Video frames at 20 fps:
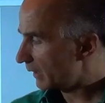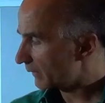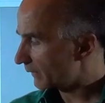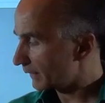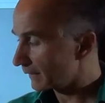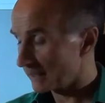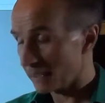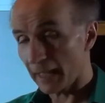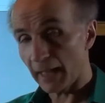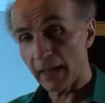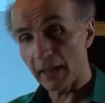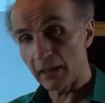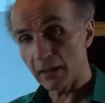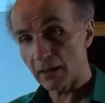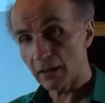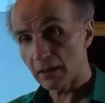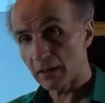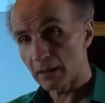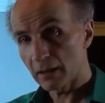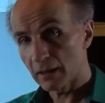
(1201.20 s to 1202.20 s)
the
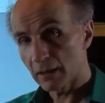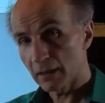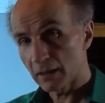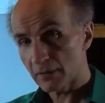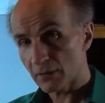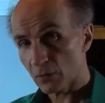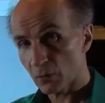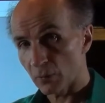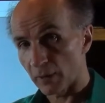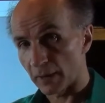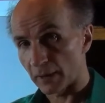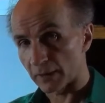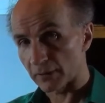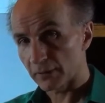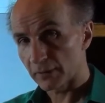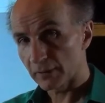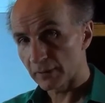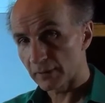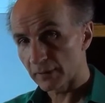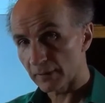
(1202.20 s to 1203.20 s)
gain
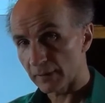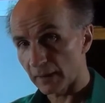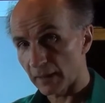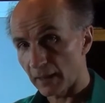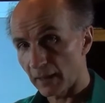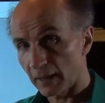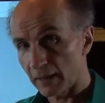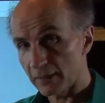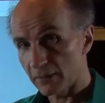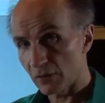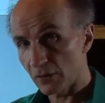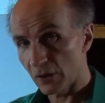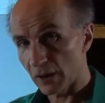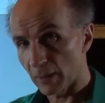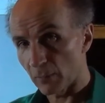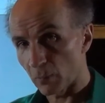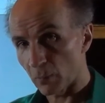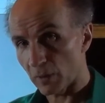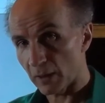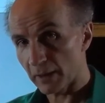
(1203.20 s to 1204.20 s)
squared. The gain is
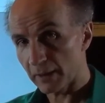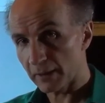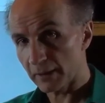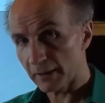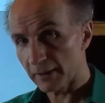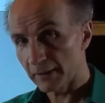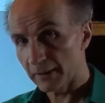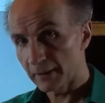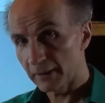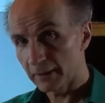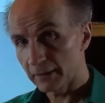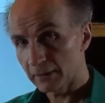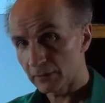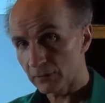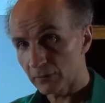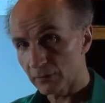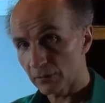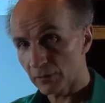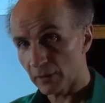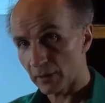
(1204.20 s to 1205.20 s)
GM1
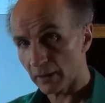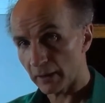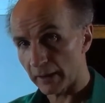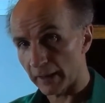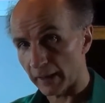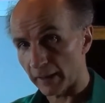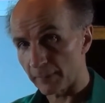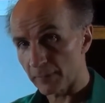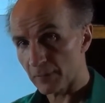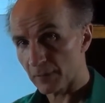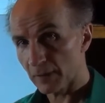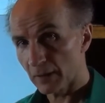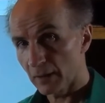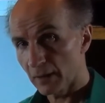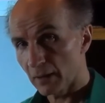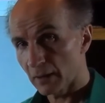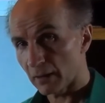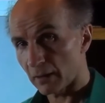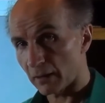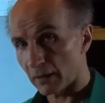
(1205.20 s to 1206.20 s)
times
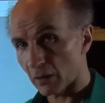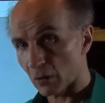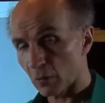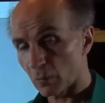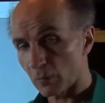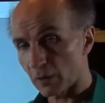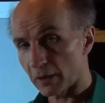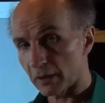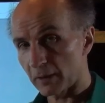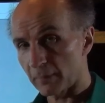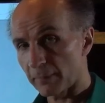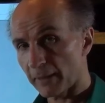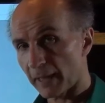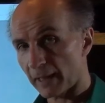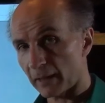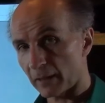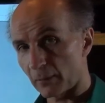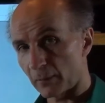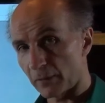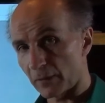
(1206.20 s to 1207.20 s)
RO1 in
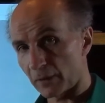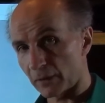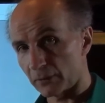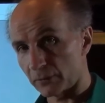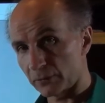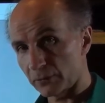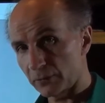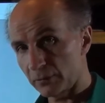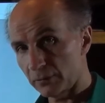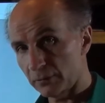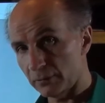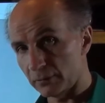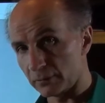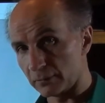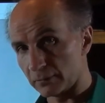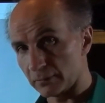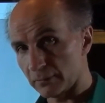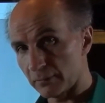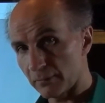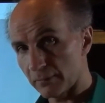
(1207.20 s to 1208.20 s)
parallel with
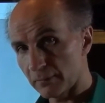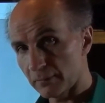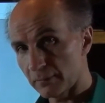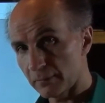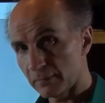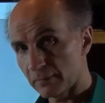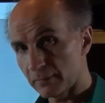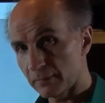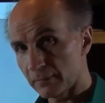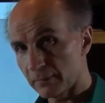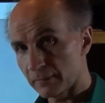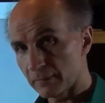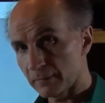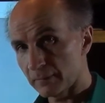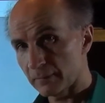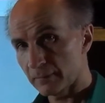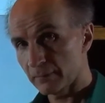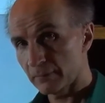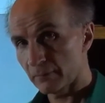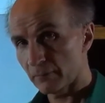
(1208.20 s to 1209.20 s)
RO2.
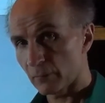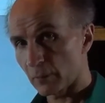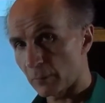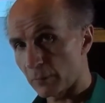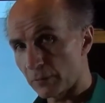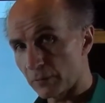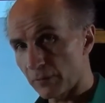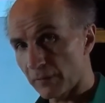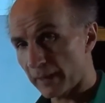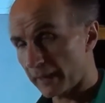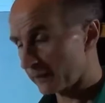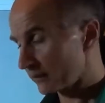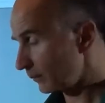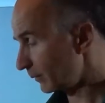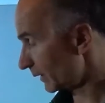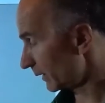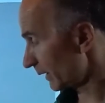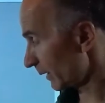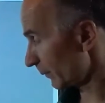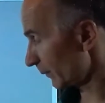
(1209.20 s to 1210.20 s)
When we do that,
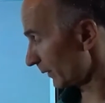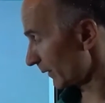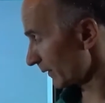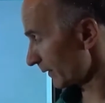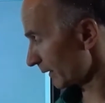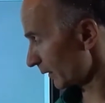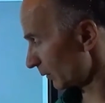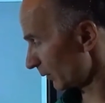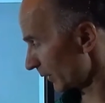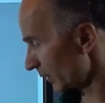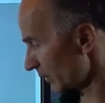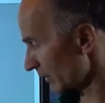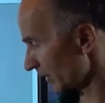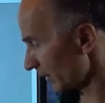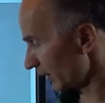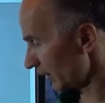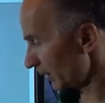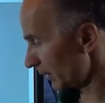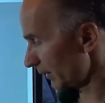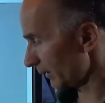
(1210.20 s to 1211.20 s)
we end up with this equation
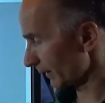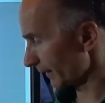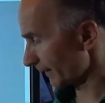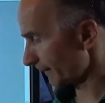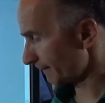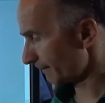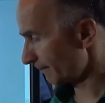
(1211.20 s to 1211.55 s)
here.